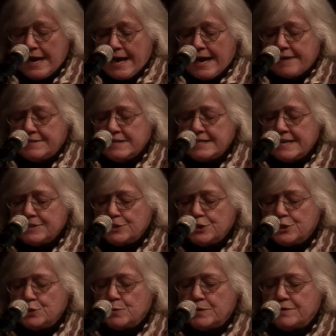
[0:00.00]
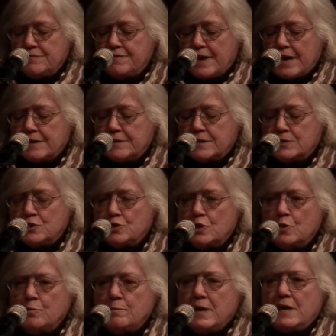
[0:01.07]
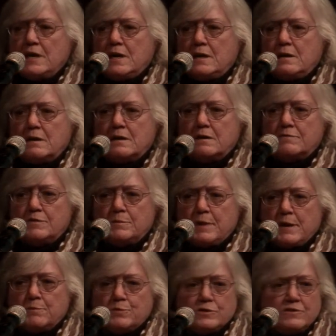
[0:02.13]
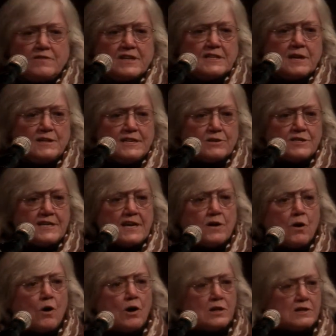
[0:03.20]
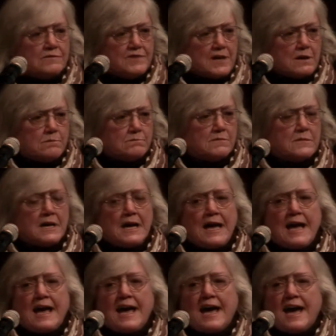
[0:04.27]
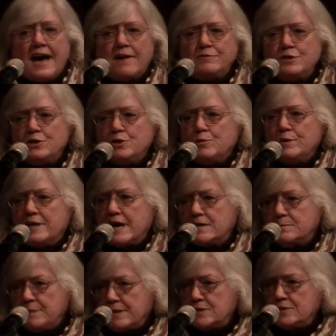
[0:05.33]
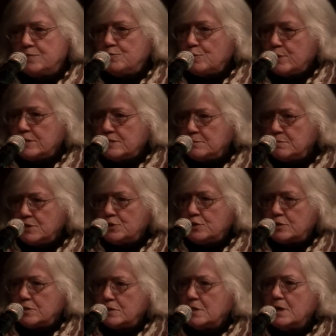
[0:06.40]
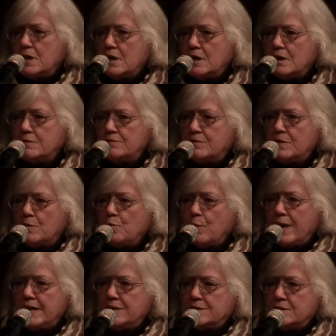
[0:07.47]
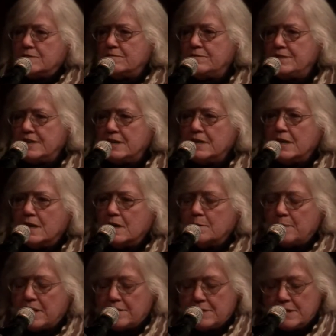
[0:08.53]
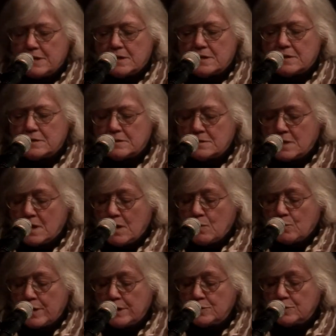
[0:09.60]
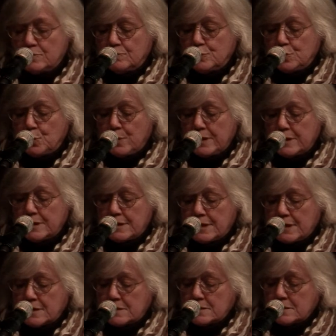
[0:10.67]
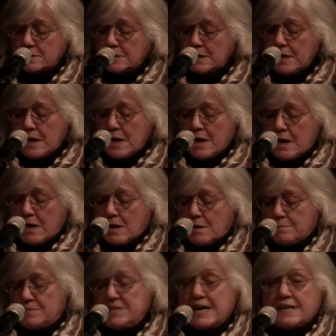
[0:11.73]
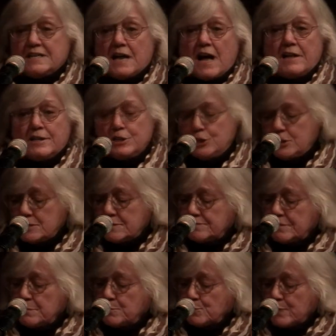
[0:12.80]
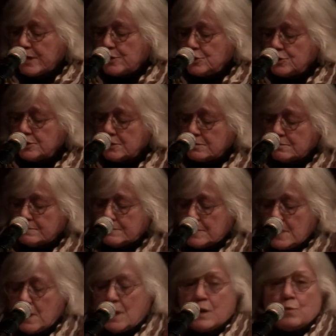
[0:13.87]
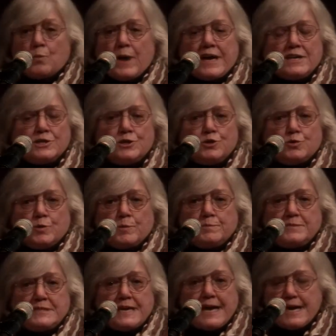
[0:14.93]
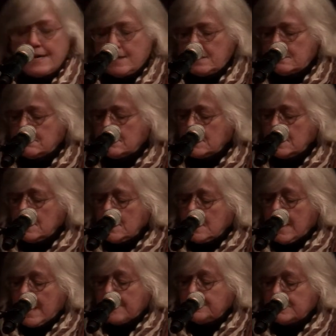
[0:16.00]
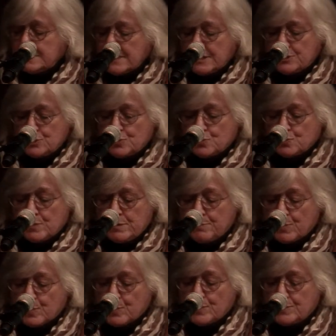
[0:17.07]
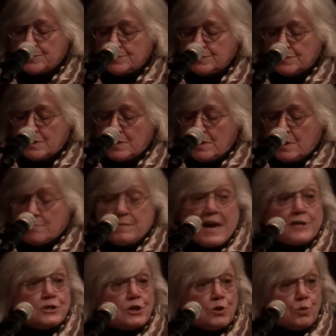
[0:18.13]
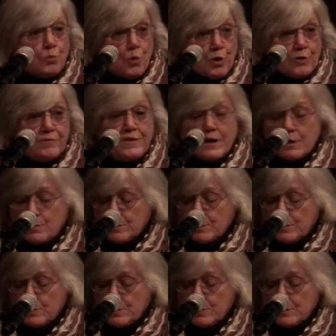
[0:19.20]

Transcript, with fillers: And this has to do with the fact that so many of the papers, in fact, I dare say all of them, have to do with aspects of transmission, of ways of thinking about things, ways of doing things, um, technologies of liberation, ways to obtain advantageous rebirths, magical warfare,